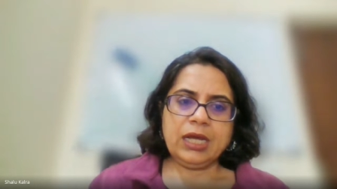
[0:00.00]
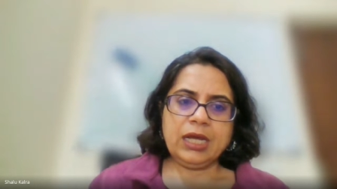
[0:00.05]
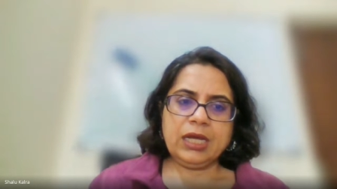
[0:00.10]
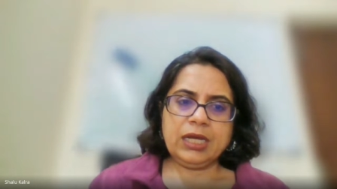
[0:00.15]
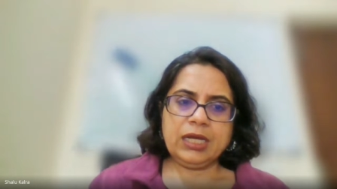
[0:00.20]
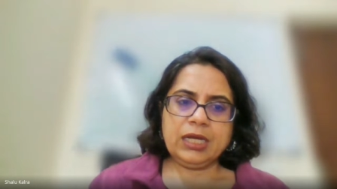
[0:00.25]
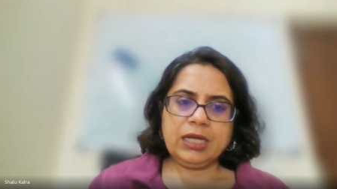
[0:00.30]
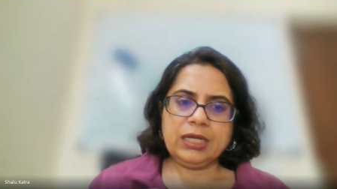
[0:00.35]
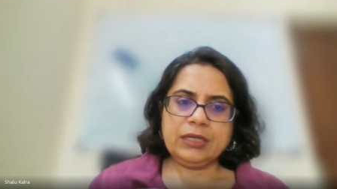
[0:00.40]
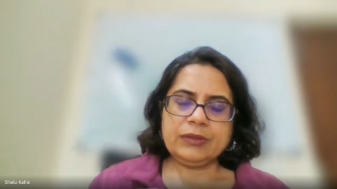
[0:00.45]

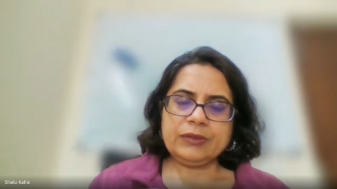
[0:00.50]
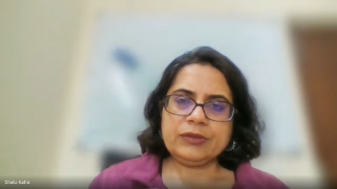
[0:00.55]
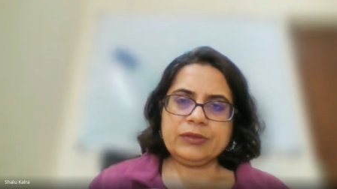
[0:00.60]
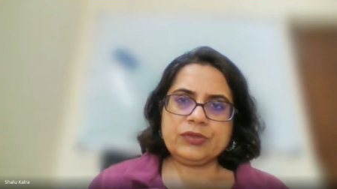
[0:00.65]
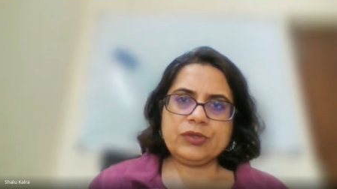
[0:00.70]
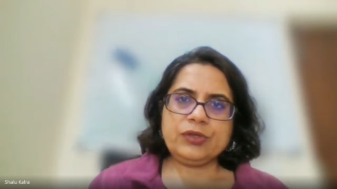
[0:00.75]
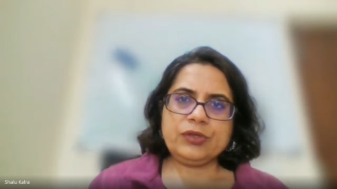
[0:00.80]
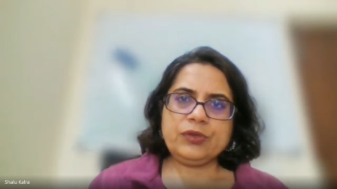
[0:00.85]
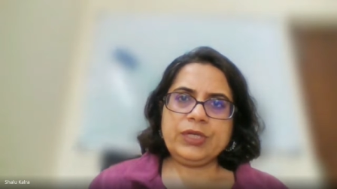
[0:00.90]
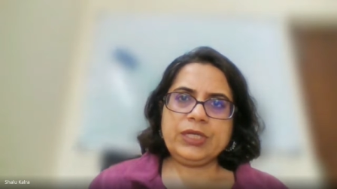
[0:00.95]
uh,
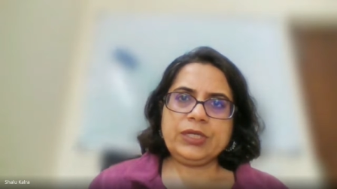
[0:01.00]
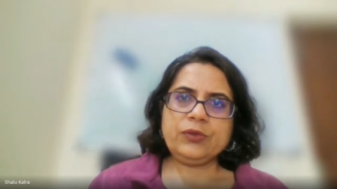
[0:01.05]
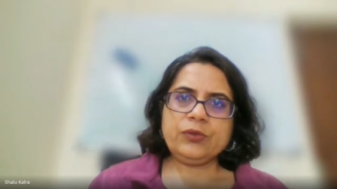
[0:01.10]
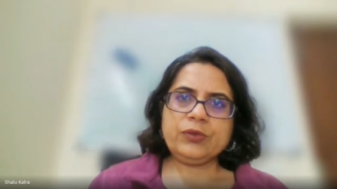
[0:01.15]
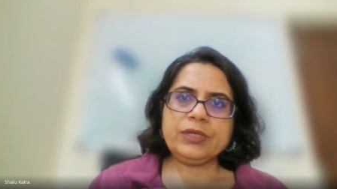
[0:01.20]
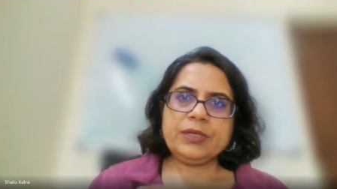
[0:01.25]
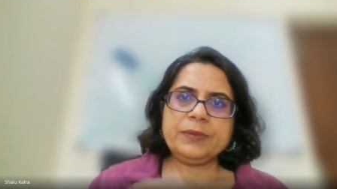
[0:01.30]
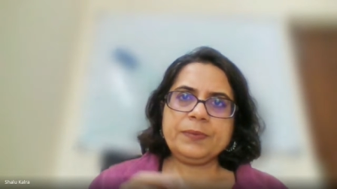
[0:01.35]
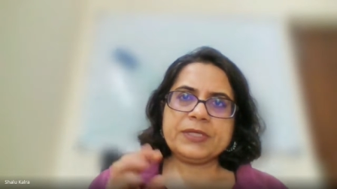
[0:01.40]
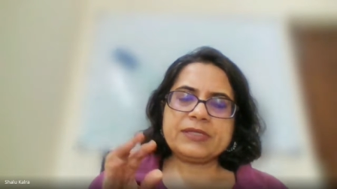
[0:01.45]
so you need
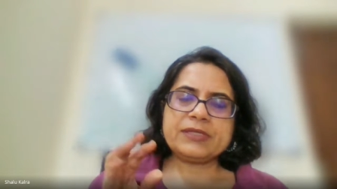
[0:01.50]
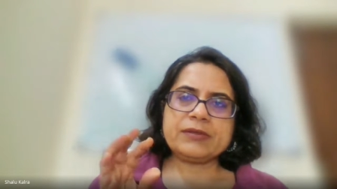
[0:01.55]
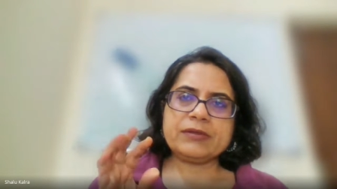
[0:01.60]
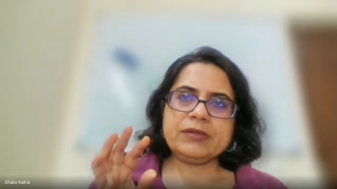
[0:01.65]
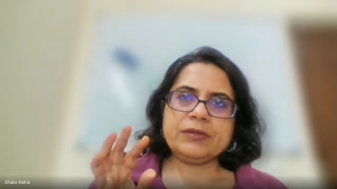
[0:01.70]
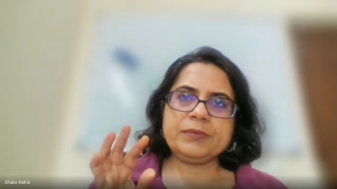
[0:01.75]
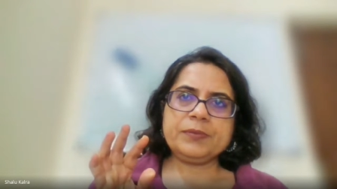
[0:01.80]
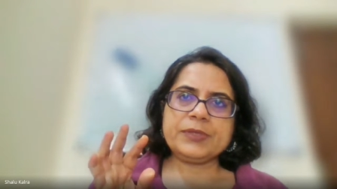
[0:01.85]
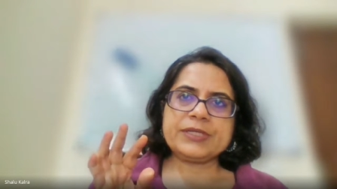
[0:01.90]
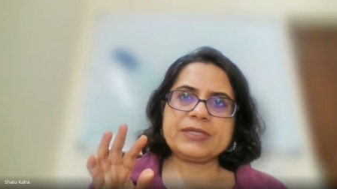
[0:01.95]
to keep a
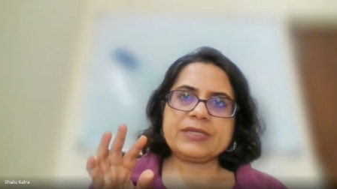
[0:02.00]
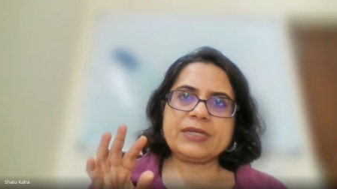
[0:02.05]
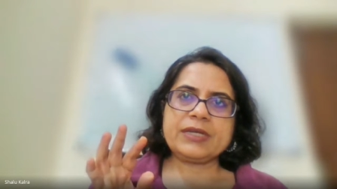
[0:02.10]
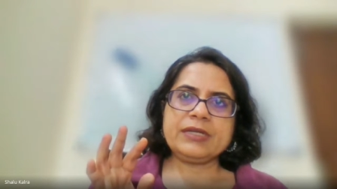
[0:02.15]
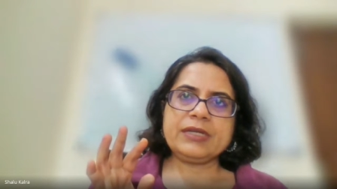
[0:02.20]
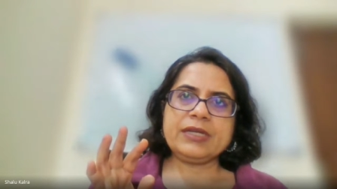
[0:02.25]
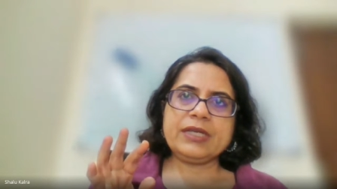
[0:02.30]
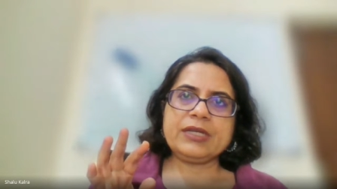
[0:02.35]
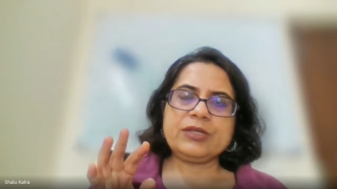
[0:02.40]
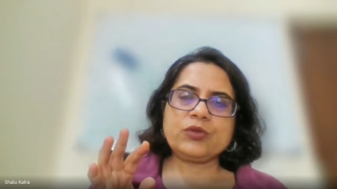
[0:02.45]
certain
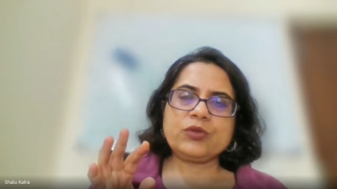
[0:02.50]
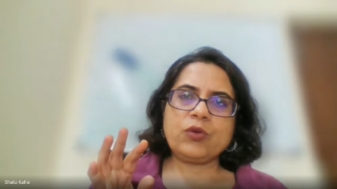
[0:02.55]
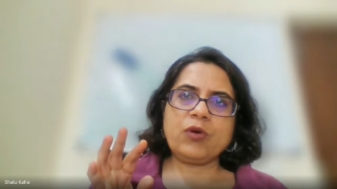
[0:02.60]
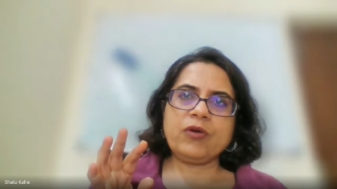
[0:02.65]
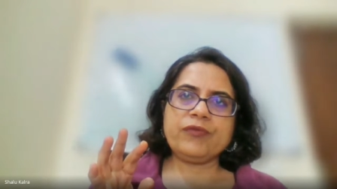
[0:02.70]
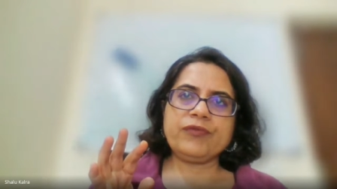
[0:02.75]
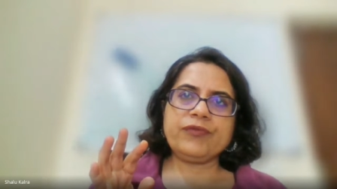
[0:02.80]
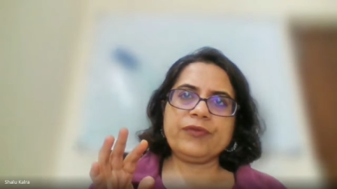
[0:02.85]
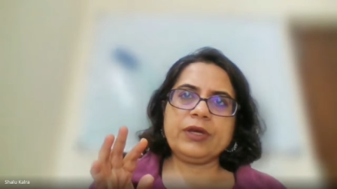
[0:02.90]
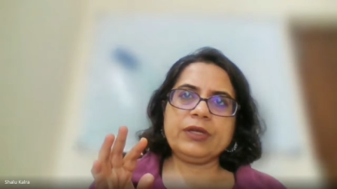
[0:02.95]
percentage
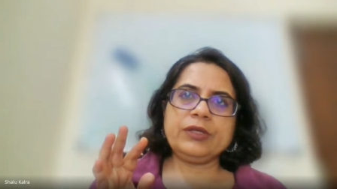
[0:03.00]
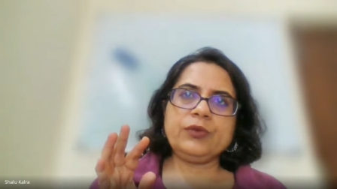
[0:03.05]
of,